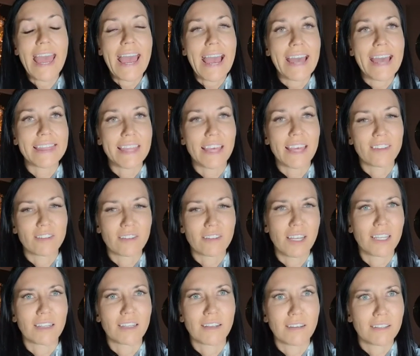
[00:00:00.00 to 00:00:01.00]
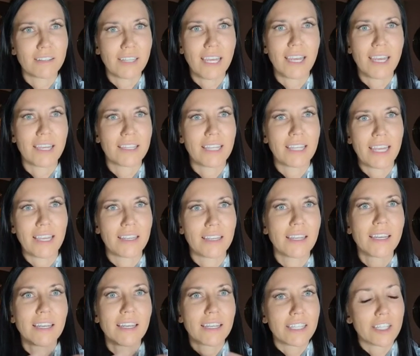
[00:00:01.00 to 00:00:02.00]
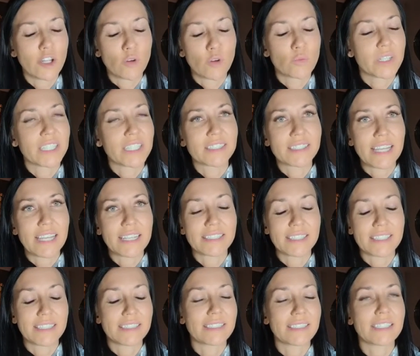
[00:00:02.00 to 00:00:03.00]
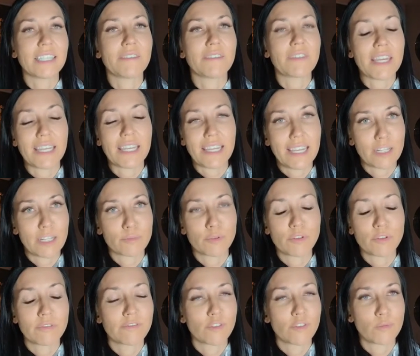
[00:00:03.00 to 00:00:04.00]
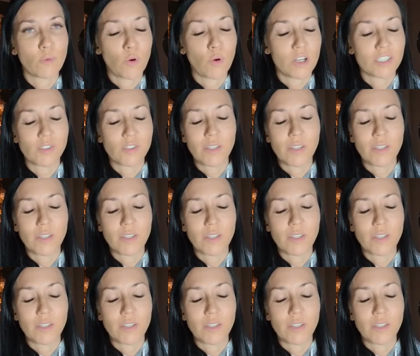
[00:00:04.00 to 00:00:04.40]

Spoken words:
and then they're like, oh, okay, and they reassess and see if they can get approved for more.